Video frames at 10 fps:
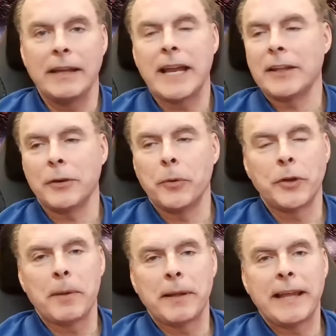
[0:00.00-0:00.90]
exactly. And we
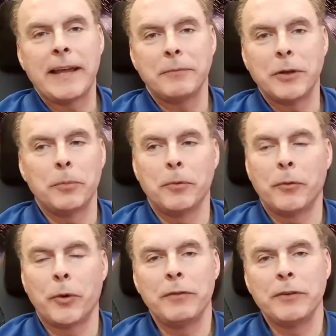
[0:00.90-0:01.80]
were talking about that,
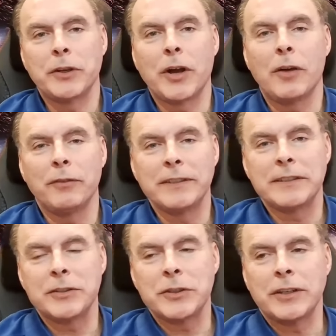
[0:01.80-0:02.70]
before he even took
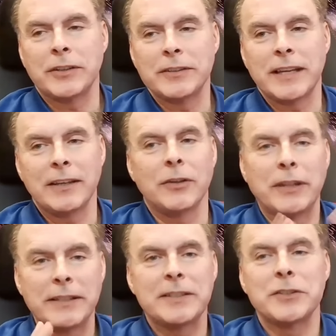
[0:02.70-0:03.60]
office this year,
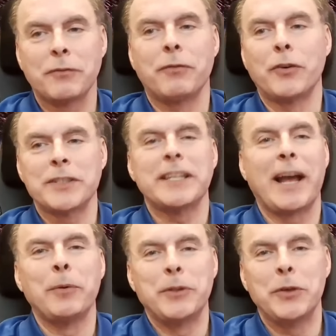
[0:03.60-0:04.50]
saying, this is the first thing
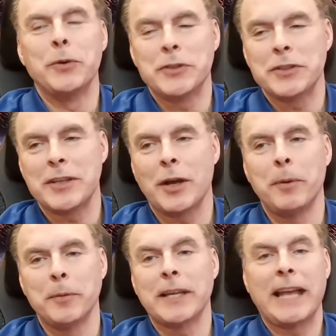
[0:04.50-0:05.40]
I would do is just tell
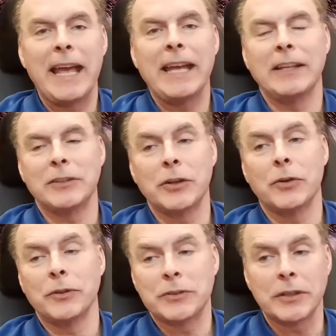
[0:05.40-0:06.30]
people, it's like, hey,
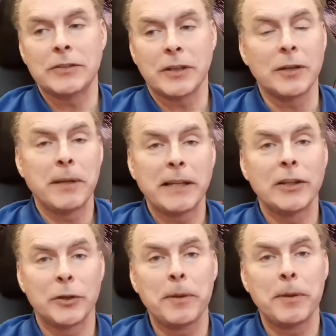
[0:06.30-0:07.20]
it's going to be a
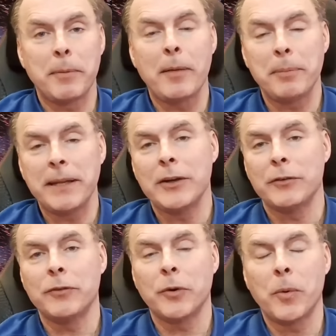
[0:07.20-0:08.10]
little bit bumpy
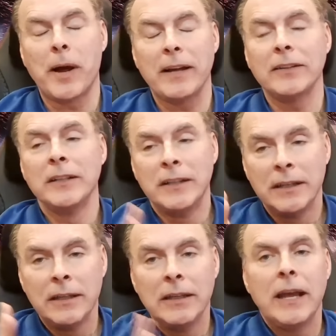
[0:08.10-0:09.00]
here for a while,
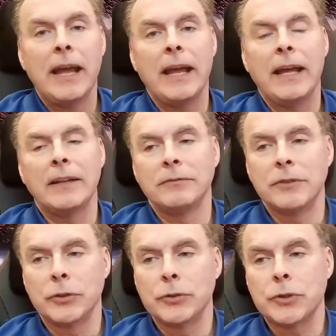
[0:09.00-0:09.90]

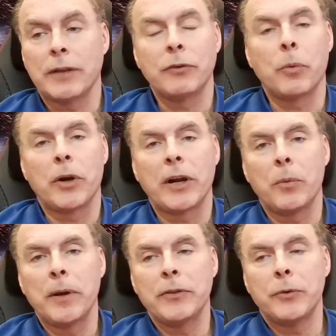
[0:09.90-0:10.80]
and you're just going to have to work
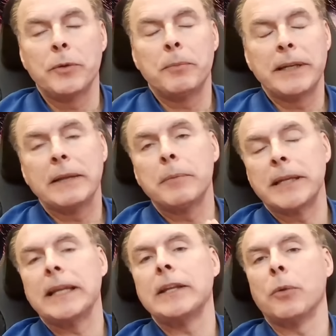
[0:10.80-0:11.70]
our way through it.
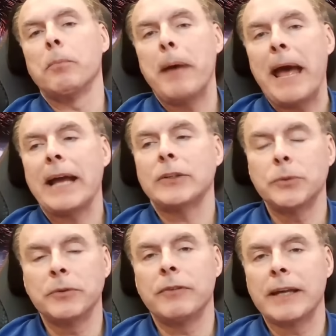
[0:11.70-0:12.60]
But again, back
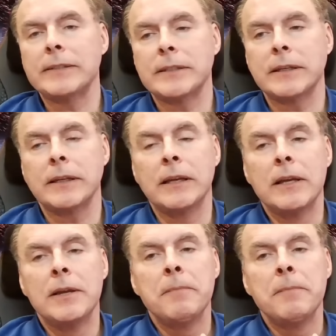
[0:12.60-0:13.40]
to investing,